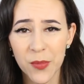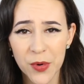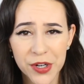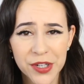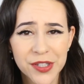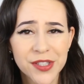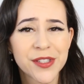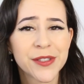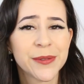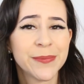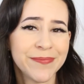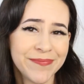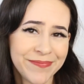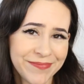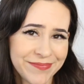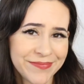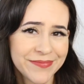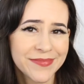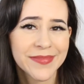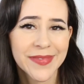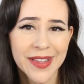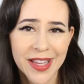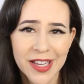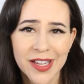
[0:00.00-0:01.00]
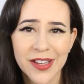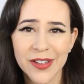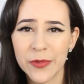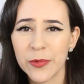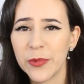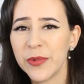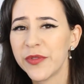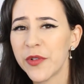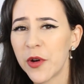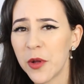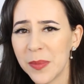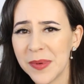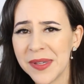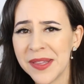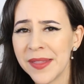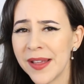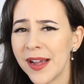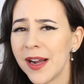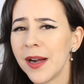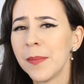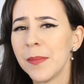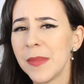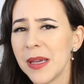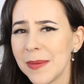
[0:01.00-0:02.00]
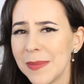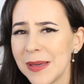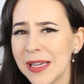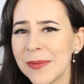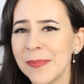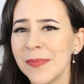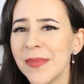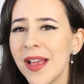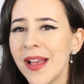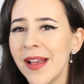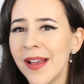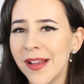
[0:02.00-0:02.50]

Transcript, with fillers: worse. We've all been there, maybe.